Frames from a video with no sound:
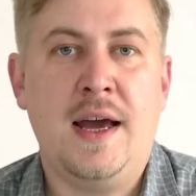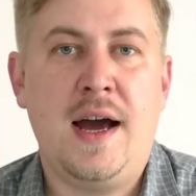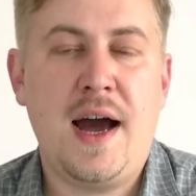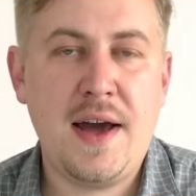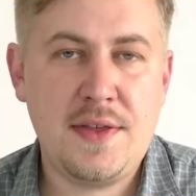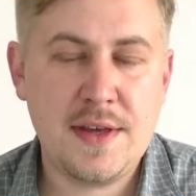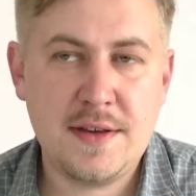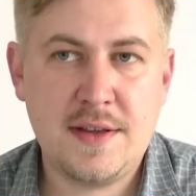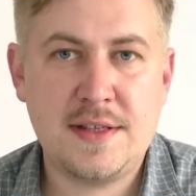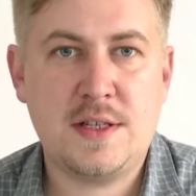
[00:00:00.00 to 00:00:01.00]
I think
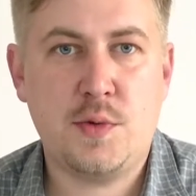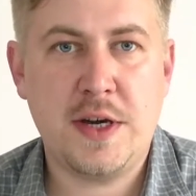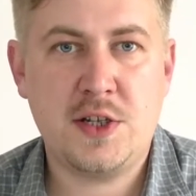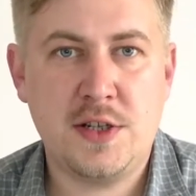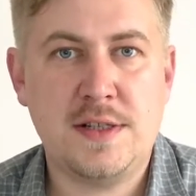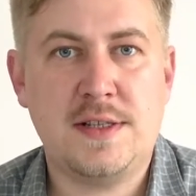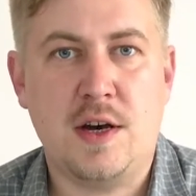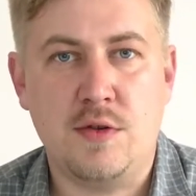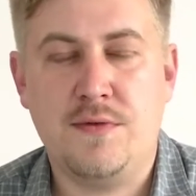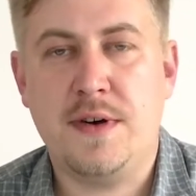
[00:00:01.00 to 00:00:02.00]
these questions
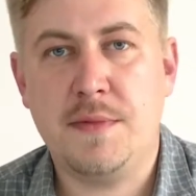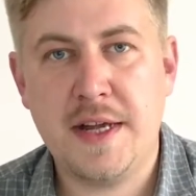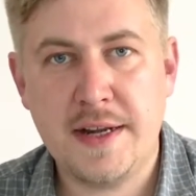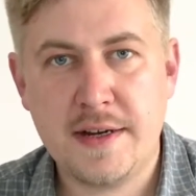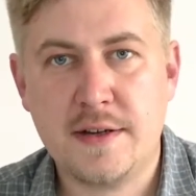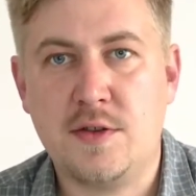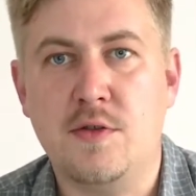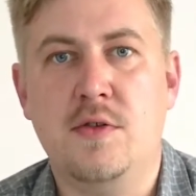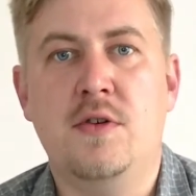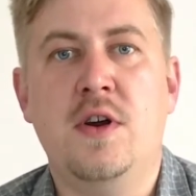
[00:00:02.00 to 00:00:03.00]
sound familiar
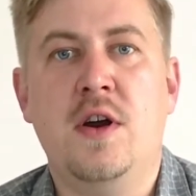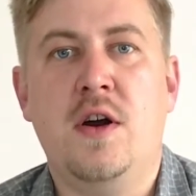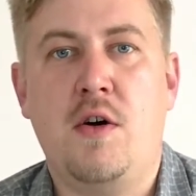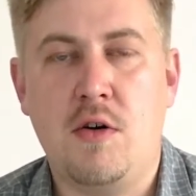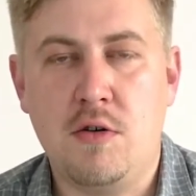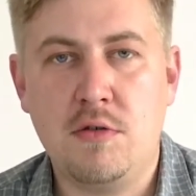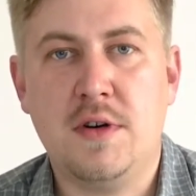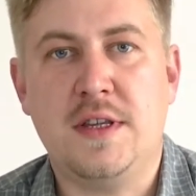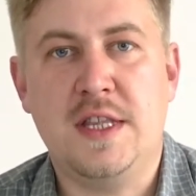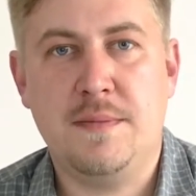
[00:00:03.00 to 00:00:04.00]
to all
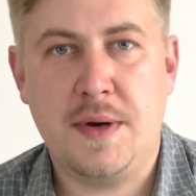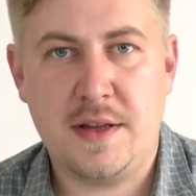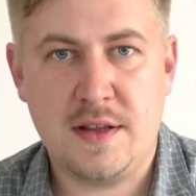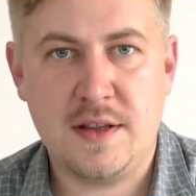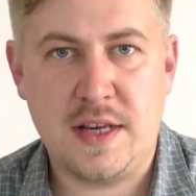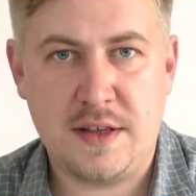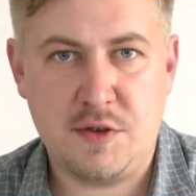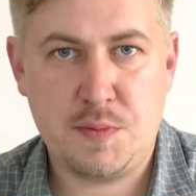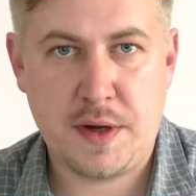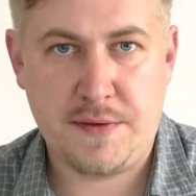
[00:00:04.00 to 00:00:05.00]
independent
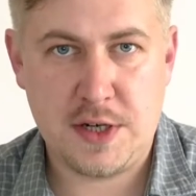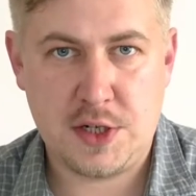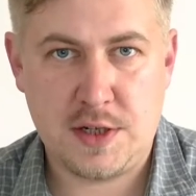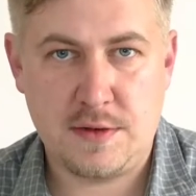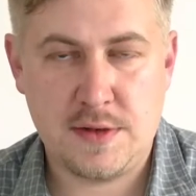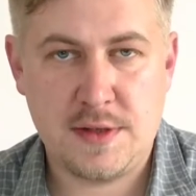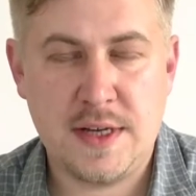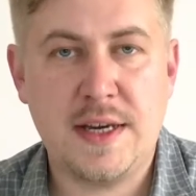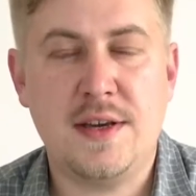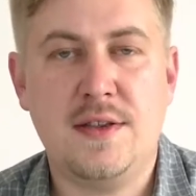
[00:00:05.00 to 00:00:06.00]
language professionals.
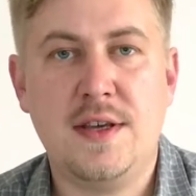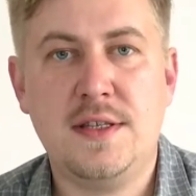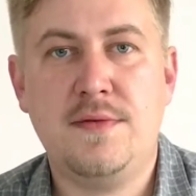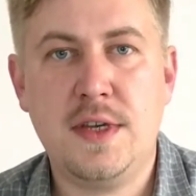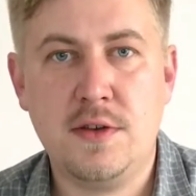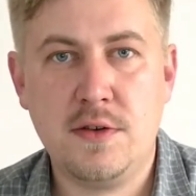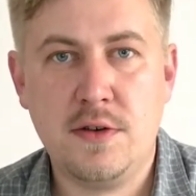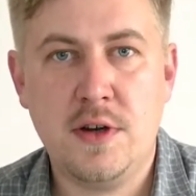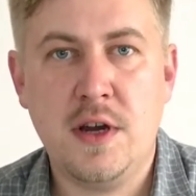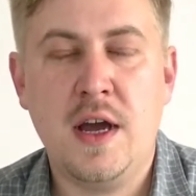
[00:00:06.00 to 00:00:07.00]
In this video,
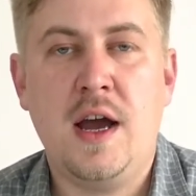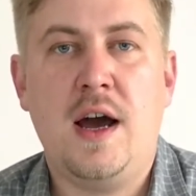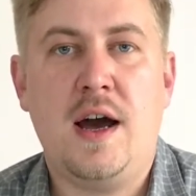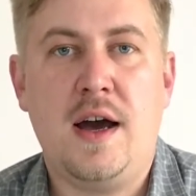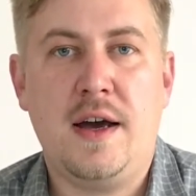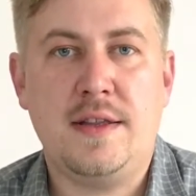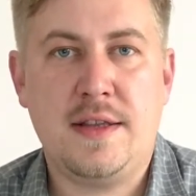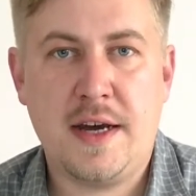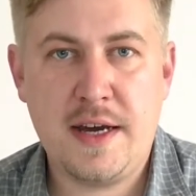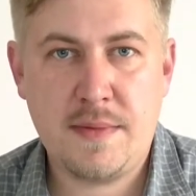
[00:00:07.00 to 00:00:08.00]
I
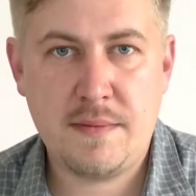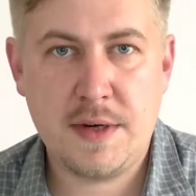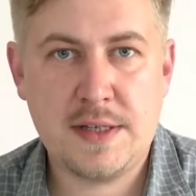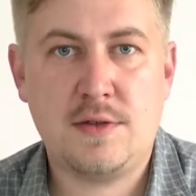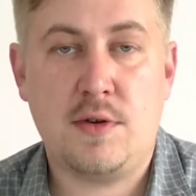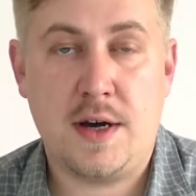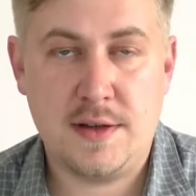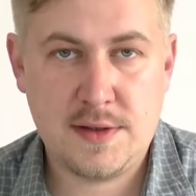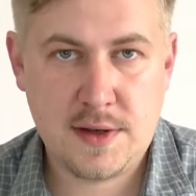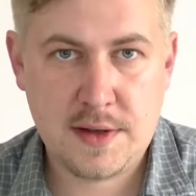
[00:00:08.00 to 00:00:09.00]
try my best to
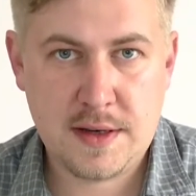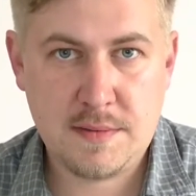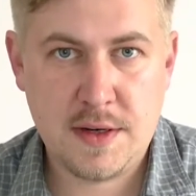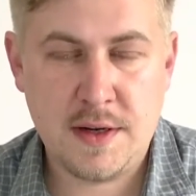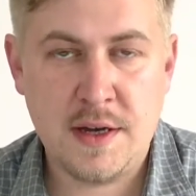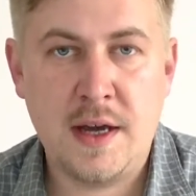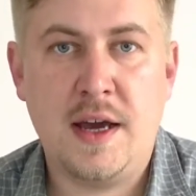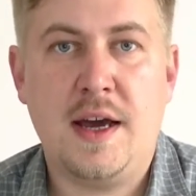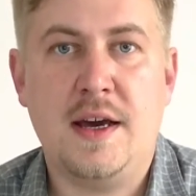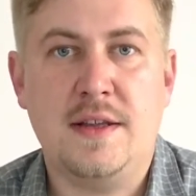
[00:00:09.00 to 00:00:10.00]
answer them
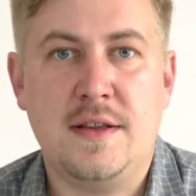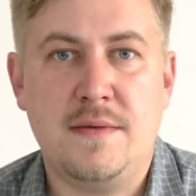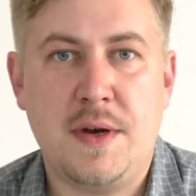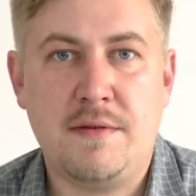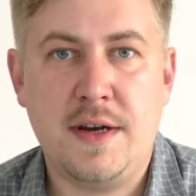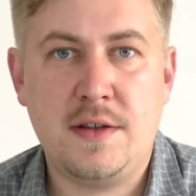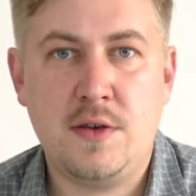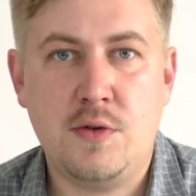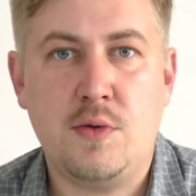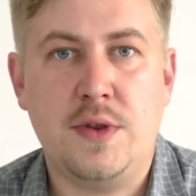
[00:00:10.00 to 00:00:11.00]
and provide
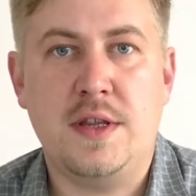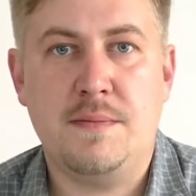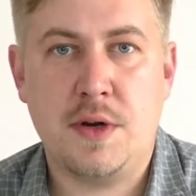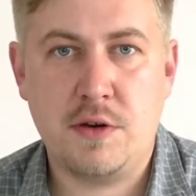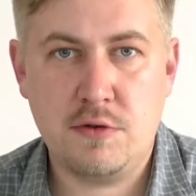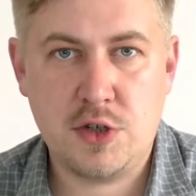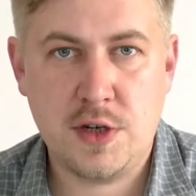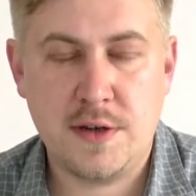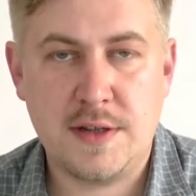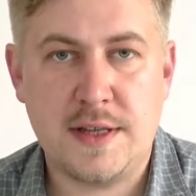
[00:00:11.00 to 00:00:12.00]
you with an approach
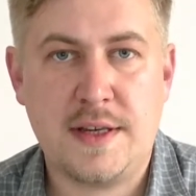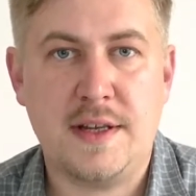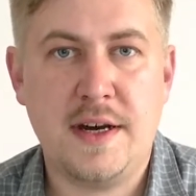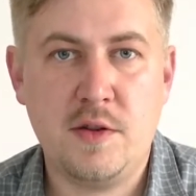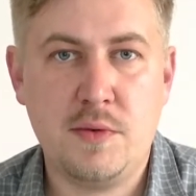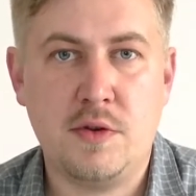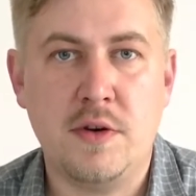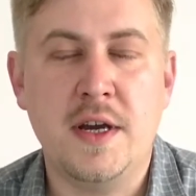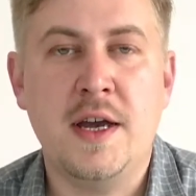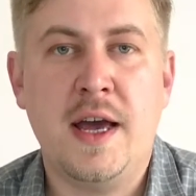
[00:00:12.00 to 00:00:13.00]
that can help to
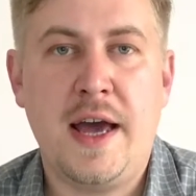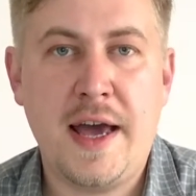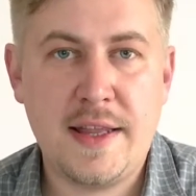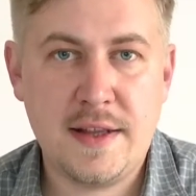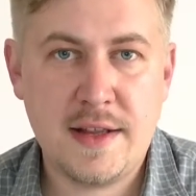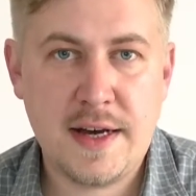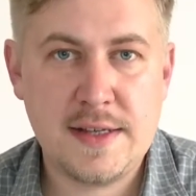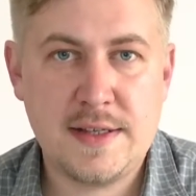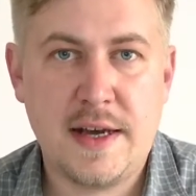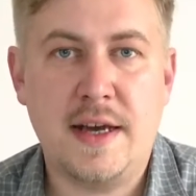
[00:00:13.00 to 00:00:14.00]

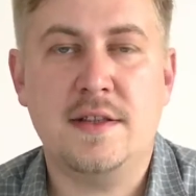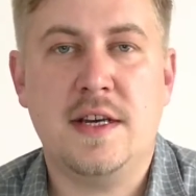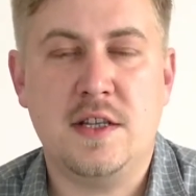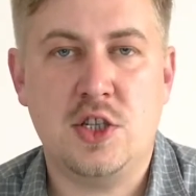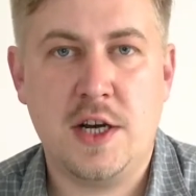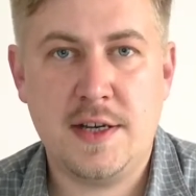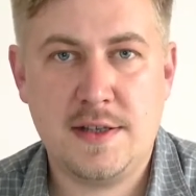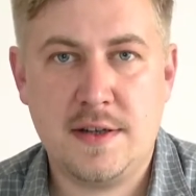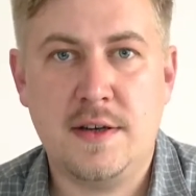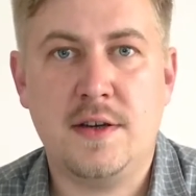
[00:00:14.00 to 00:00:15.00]
analyze and adjust
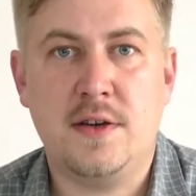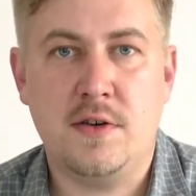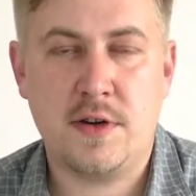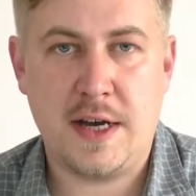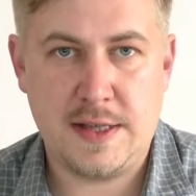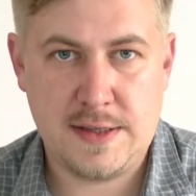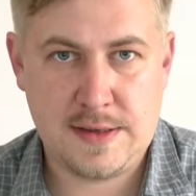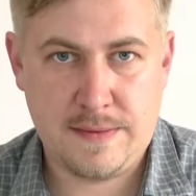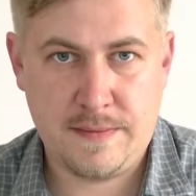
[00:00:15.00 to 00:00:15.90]
your rates.